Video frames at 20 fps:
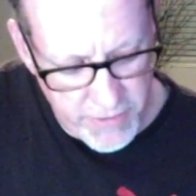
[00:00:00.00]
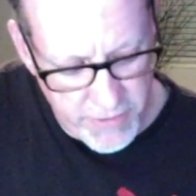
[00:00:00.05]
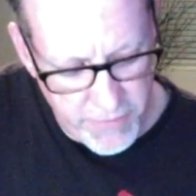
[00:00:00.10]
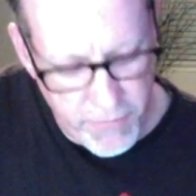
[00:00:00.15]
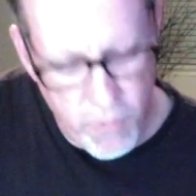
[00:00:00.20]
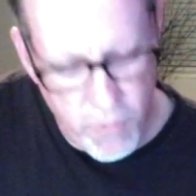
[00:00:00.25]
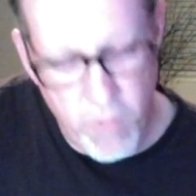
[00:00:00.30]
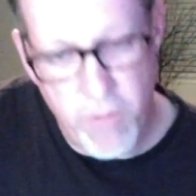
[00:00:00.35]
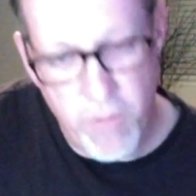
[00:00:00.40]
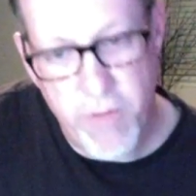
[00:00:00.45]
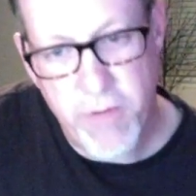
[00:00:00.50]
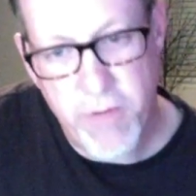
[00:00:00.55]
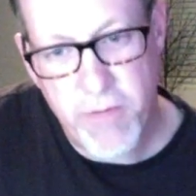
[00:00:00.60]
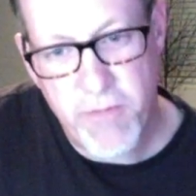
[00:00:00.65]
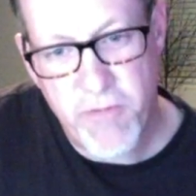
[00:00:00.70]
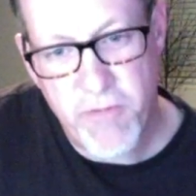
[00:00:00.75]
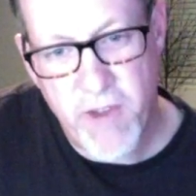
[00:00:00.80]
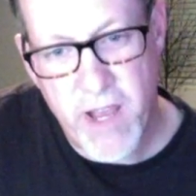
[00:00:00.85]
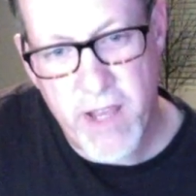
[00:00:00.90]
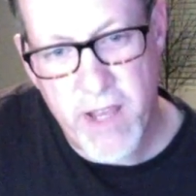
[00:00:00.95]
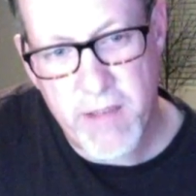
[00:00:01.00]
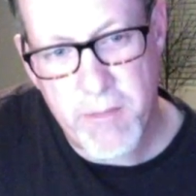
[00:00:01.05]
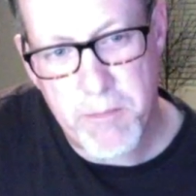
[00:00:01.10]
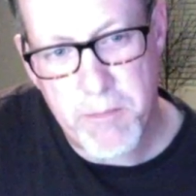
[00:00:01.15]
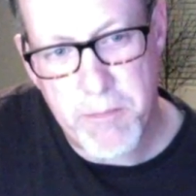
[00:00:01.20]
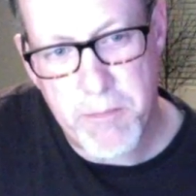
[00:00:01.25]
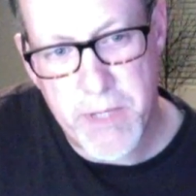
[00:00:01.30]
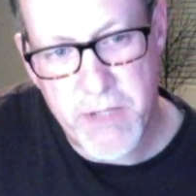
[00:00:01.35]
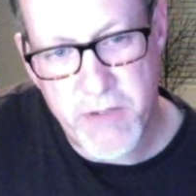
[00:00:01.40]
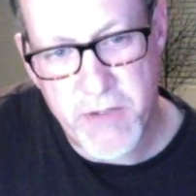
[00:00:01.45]
4th fret,
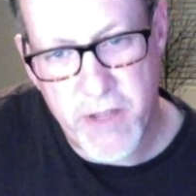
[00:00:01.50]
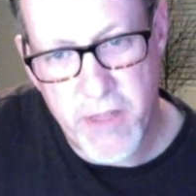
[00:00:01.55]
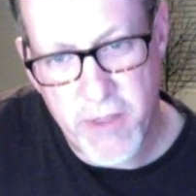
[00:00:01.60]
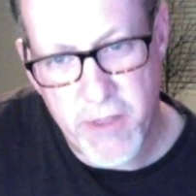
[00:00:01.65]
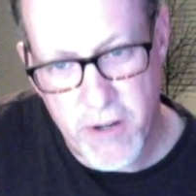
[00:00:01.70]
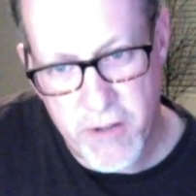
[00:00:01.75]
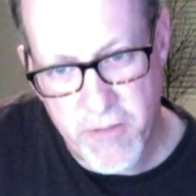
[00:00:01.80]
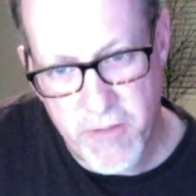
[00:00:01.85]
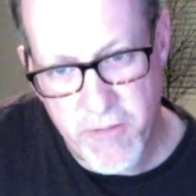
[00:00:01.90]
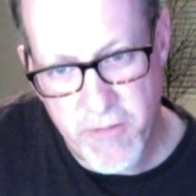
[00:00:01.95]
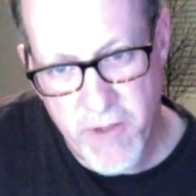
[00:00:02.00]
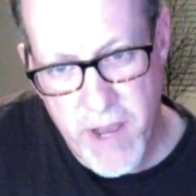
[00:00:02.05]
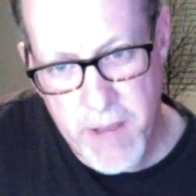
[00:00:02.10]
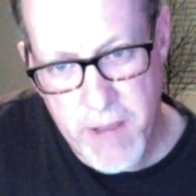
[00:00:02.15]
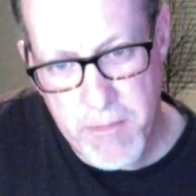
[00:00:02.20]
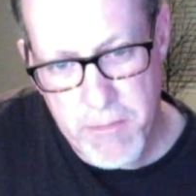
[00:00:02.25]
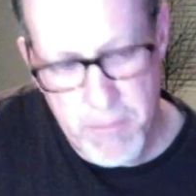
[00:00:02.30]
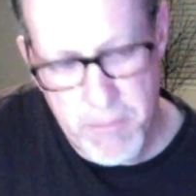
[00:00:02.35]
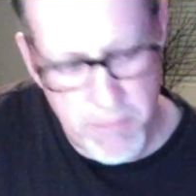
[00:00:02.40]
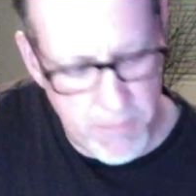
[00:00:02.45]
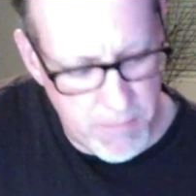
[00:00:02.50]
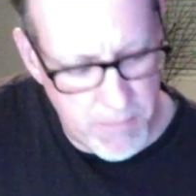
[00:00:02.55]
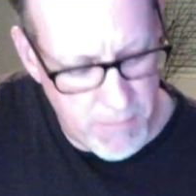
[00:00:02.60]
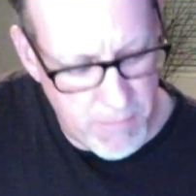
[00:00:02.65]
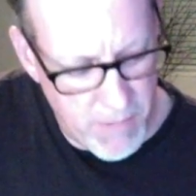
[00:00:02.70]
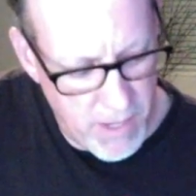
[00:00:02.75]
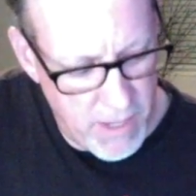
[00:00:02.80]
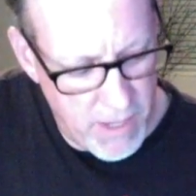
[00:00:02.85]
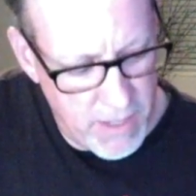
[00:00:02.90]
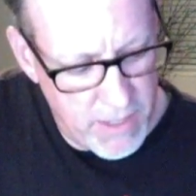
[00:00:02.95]
B string 3rd fret.
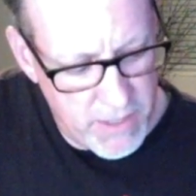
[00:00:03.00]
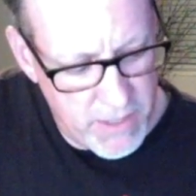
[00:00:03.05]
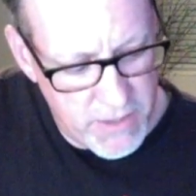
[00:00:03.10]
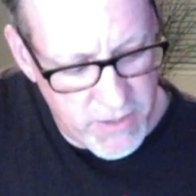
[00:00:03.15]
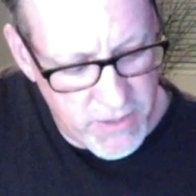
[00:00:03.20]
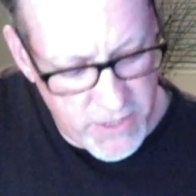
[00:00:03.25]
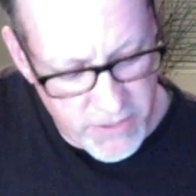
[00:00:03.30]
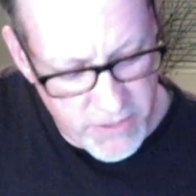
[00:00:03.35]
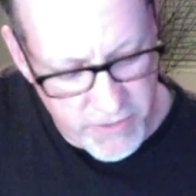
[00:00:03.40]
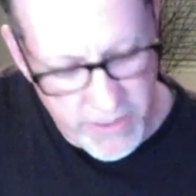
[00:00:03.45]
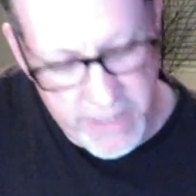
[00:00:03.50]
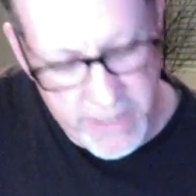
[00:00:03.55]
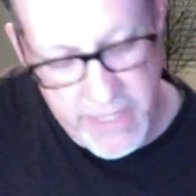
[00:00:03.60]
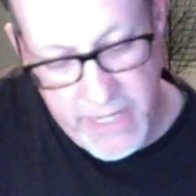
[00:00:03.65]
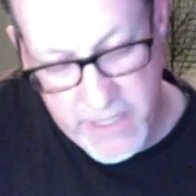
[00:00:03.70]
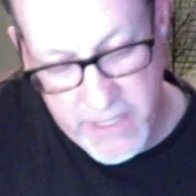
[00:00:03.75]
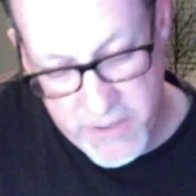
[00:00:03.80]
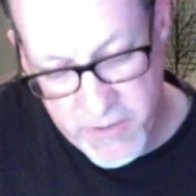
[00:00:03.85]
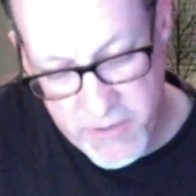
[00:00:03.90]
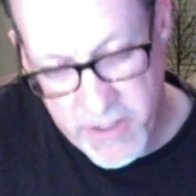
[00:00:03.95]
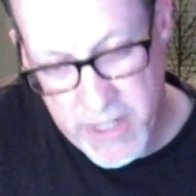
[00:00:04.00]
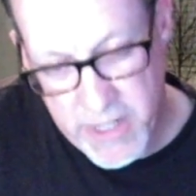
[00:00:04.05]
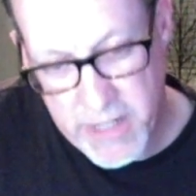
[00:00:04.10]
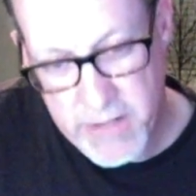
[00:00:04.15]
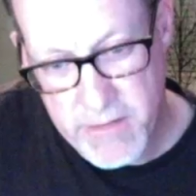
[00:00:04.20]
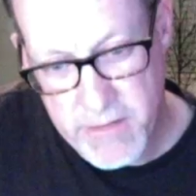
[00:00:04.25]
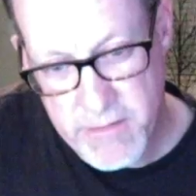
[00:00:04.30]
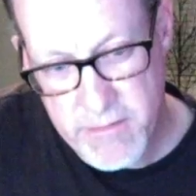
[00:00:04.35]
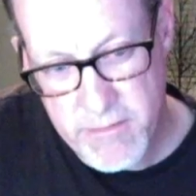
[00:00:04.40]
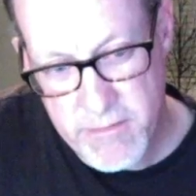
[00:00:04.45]
G string 2nd string,
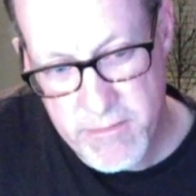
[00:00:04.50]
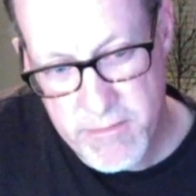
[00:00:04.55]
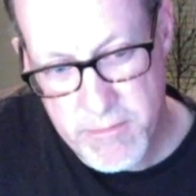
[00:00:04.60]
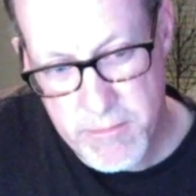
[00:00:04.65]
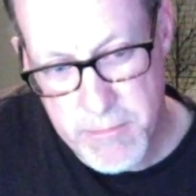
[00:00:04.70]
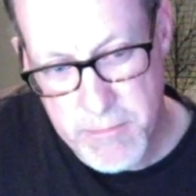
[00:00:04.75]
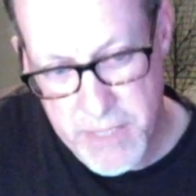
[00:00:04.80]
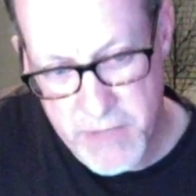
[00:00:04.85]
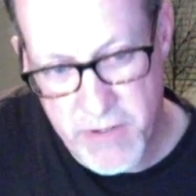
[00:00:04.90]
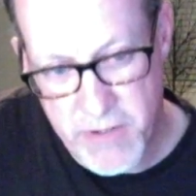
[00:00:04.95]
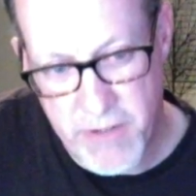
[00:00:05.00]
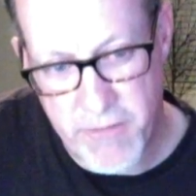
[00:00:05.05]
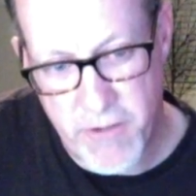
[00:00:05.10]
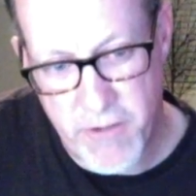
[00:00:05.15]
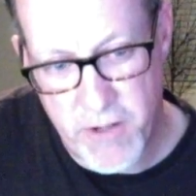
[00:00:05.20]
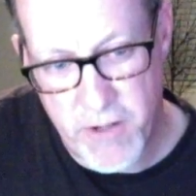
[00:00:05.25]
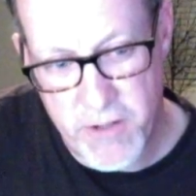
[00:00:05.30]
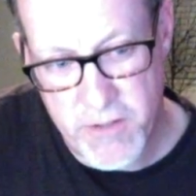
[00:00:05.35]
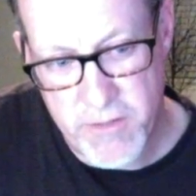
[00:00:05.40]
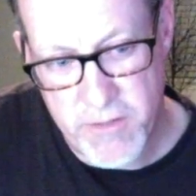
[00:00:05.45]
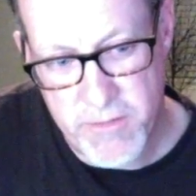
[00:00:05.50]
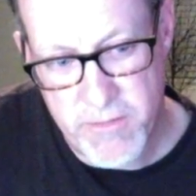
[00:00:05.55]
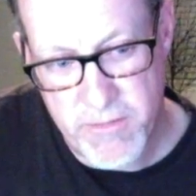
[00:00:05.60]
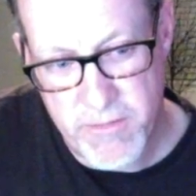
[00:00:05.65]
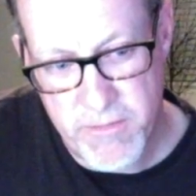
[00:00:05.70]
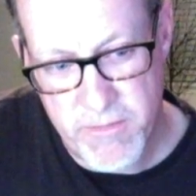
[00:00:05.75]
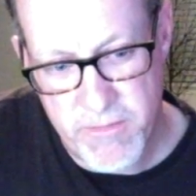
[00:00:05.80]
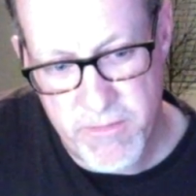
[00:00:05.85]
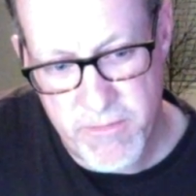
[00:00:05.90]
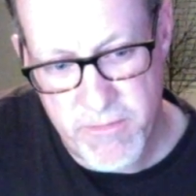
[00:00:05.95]
B string 1st
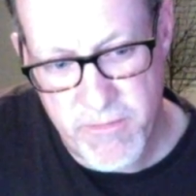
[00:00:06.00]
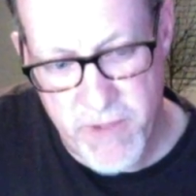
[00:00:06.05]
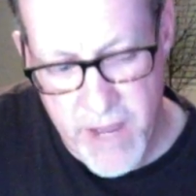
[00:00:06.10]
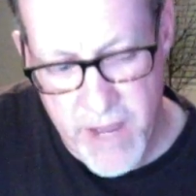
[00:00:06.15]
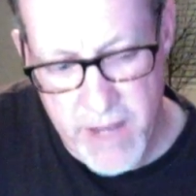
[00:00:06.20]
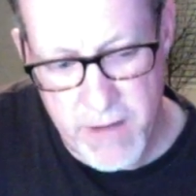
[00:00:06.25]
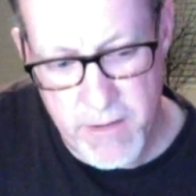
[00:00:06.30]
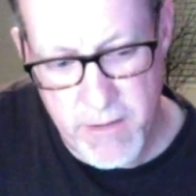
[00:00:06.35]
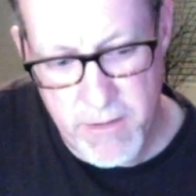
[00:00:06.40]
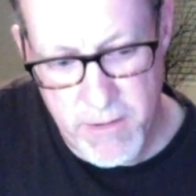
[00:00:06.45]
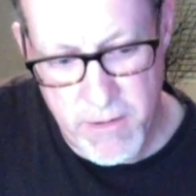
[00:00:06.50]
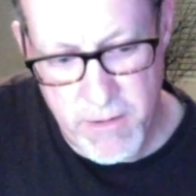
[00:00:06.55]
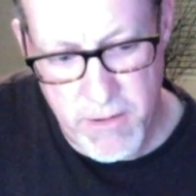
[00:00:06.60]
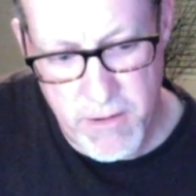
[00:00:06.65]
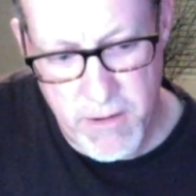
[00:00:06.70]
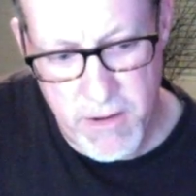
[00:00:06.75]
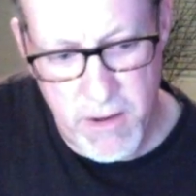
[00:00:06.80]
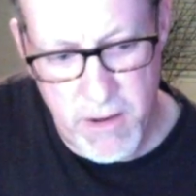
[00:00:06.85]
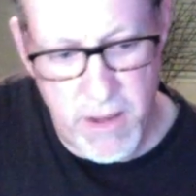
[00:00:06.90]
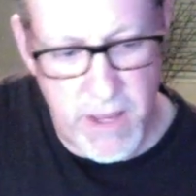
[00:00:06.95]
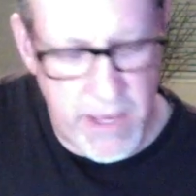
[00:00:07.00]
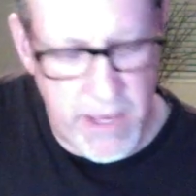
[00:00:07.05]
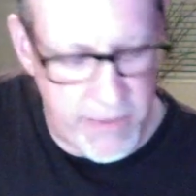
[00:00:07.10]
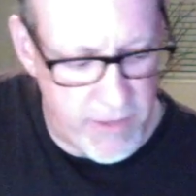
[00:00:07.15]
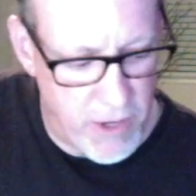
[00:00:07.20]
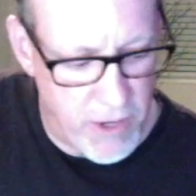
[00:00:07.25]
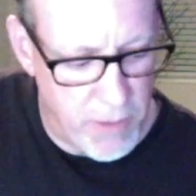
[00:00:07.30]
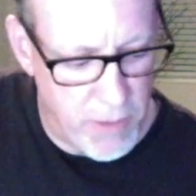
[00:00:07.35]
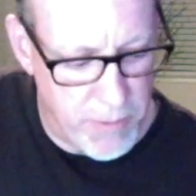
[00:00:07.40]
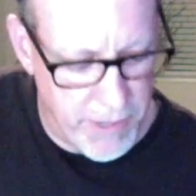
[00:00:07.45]
fret,
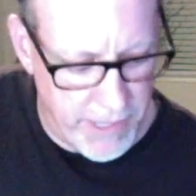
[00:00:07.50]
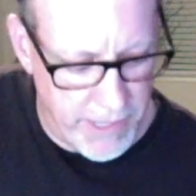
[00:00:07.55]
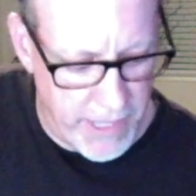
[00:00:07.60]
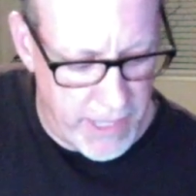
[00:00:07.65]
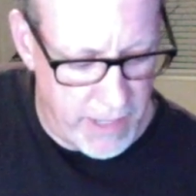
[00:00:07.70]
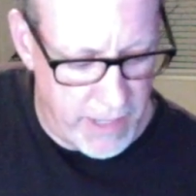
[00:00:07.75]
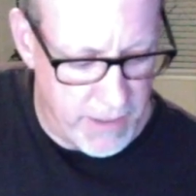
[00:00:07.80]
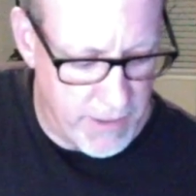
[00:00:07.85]
then open again.